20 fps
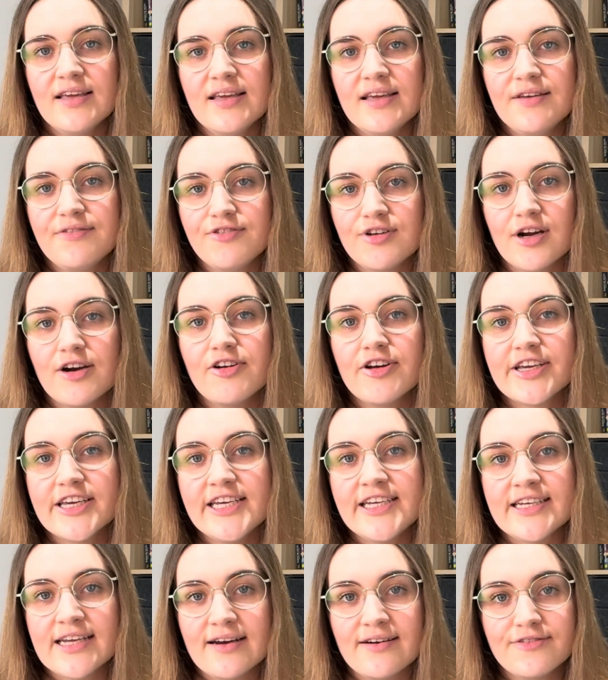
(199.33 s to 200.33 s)
If you are
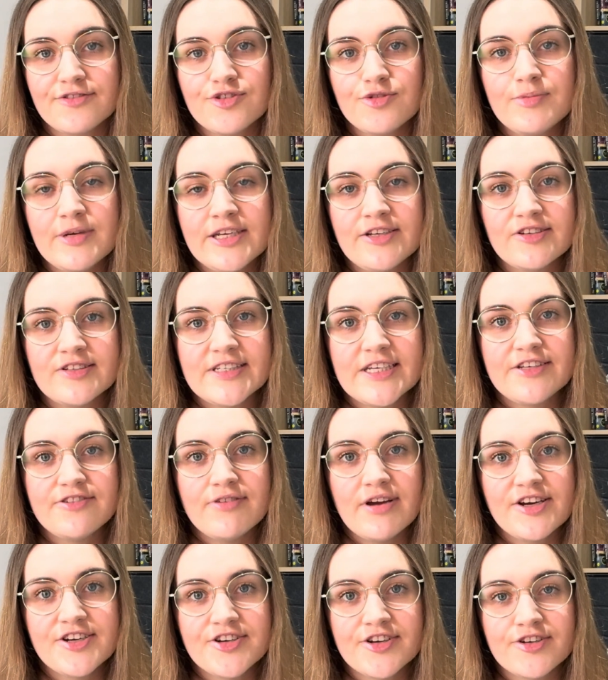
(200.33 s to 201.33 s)
lucky enough to be in a
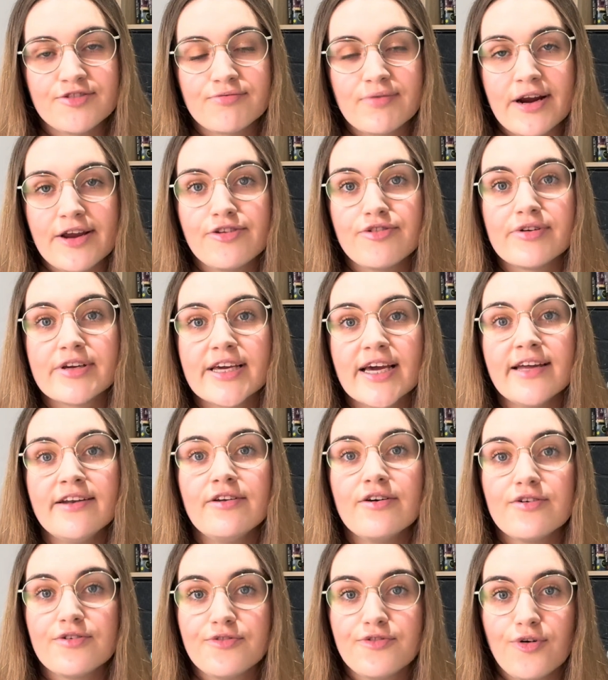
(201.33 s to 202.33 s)
situation where you
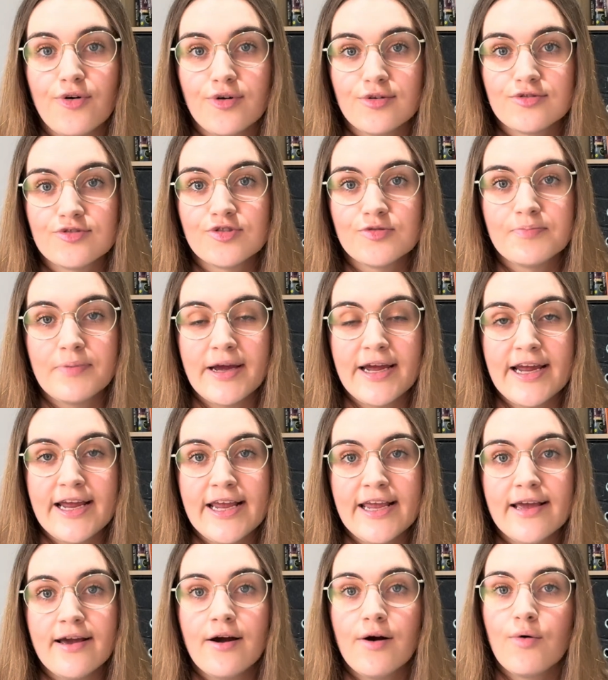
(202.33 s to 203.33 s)
can afford to
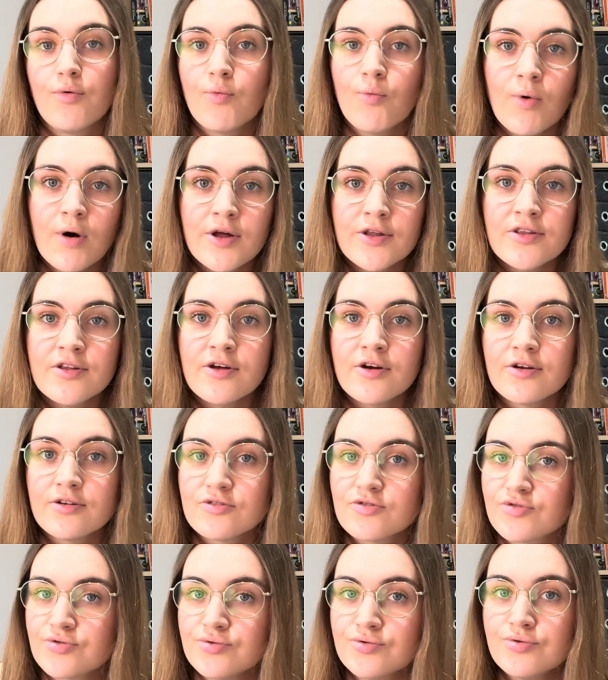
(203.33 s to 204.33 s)
pay 1,
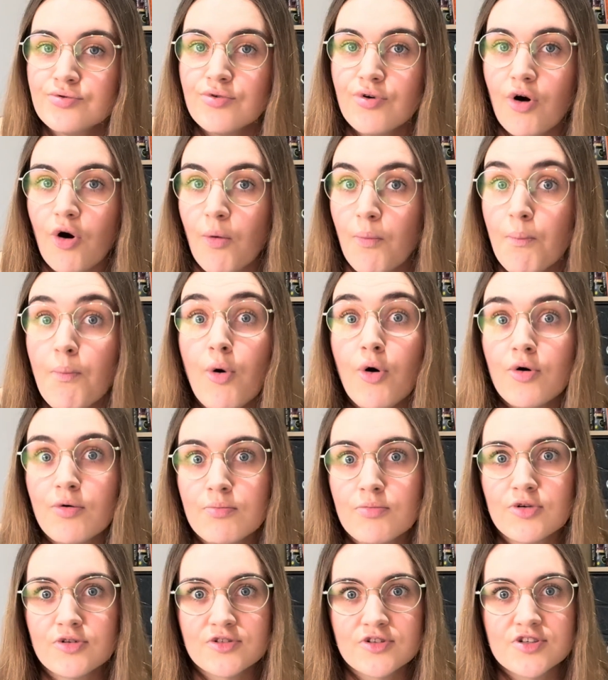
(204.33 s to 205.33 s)
2, or more
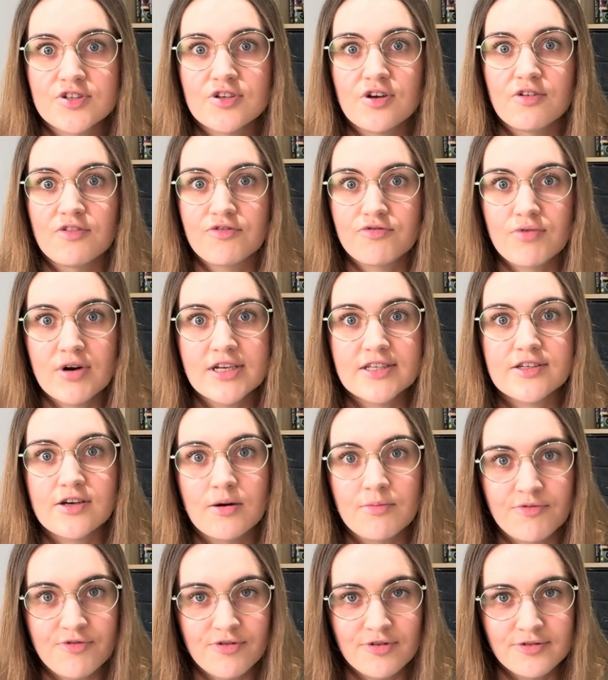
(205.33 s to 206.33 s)
months of rent
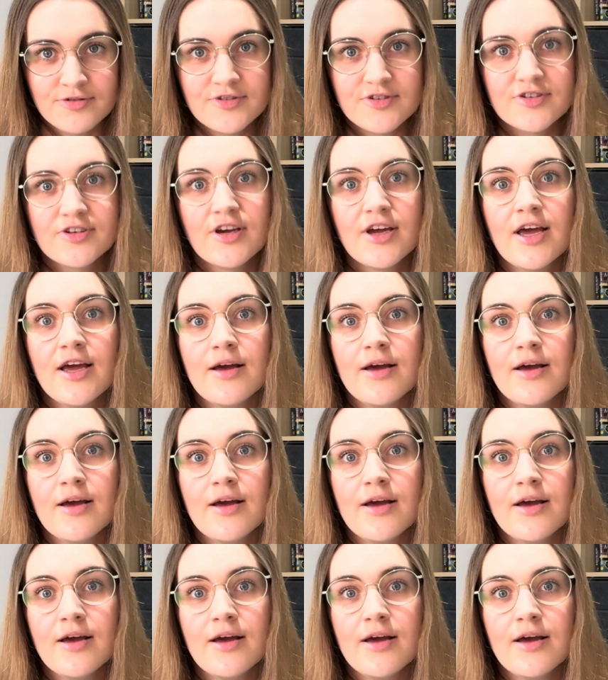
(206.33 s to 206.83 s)
upfront,